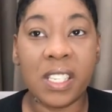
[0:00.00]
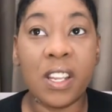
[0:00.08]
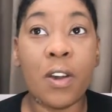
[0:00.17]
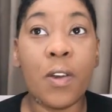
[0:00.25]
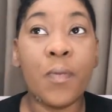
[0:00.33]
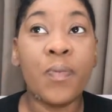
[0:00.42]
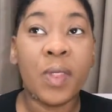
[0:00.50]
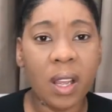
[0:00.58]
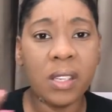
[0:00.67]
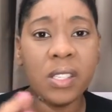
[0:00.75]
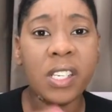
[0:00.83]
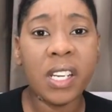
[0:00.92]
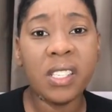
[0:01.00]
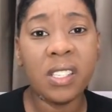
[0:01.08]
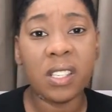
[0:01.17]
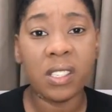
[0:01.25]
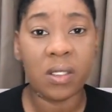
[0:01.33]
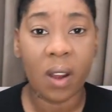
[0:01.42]
So just
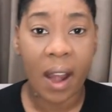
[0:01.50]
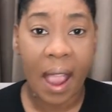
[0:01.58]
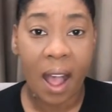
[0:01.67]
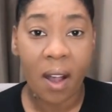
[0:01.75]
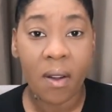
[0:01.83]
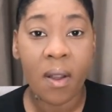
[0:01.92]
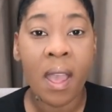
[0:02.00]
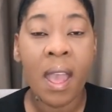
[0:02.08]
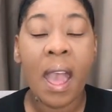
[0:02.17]
to start out,